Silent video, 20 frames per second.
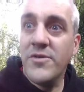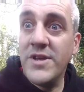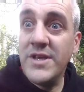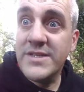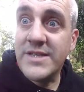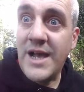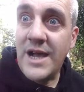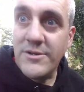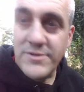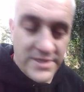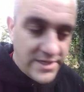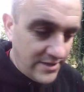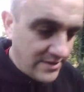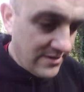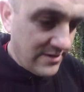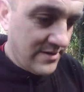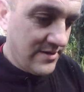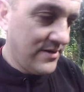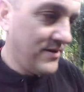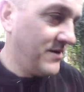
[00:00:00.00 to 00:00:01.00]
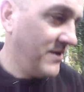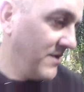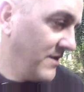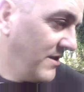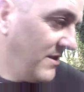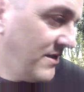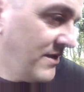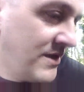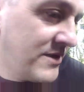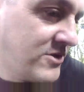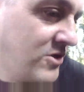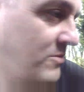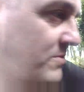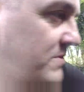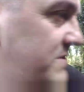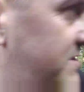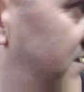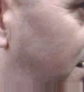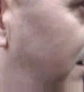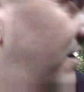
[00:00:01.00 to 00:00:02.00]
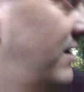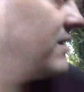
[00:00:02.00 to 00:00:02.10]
there is a house here. Let's hope it's not